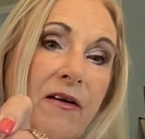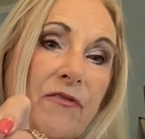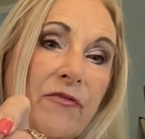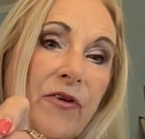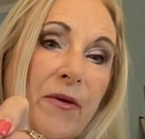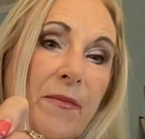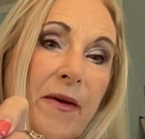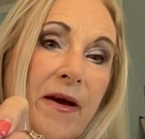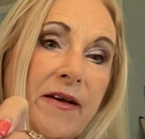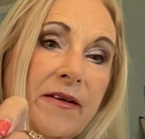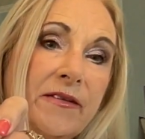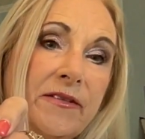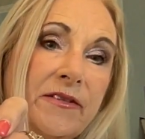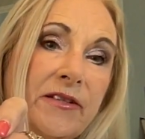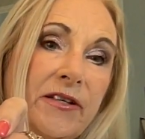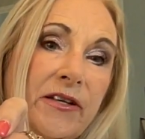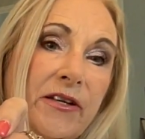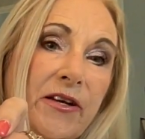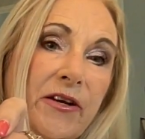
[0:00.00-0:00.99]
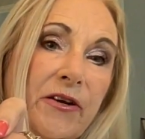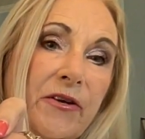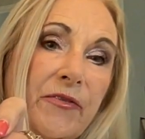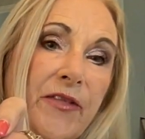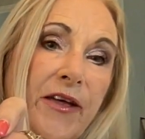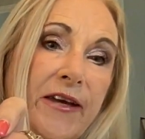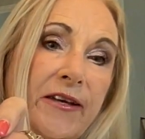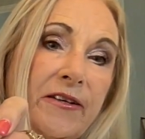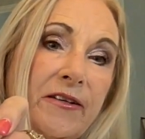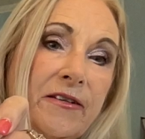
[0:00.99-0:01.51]
From us to you,
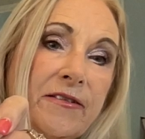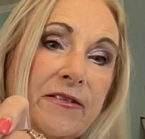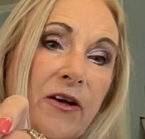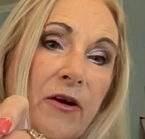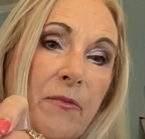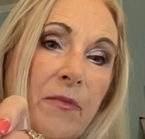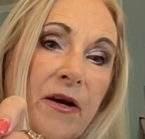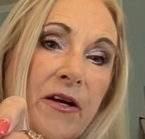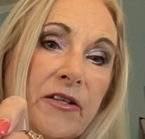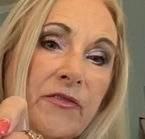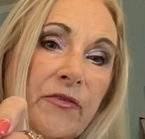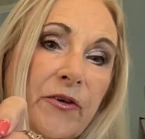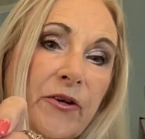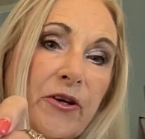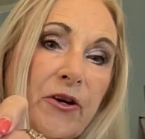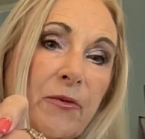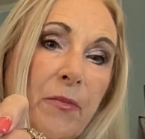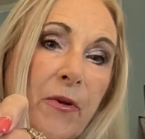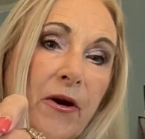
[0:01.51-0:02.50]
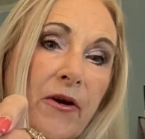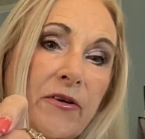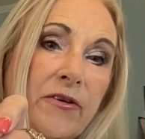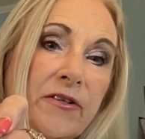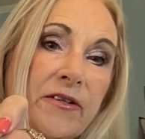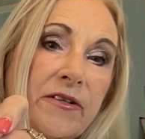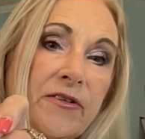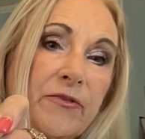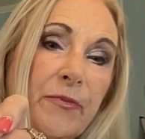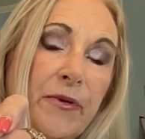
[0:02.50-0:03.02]
thank you so much for your
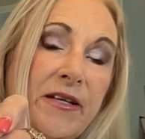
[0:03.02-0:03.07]
purchase.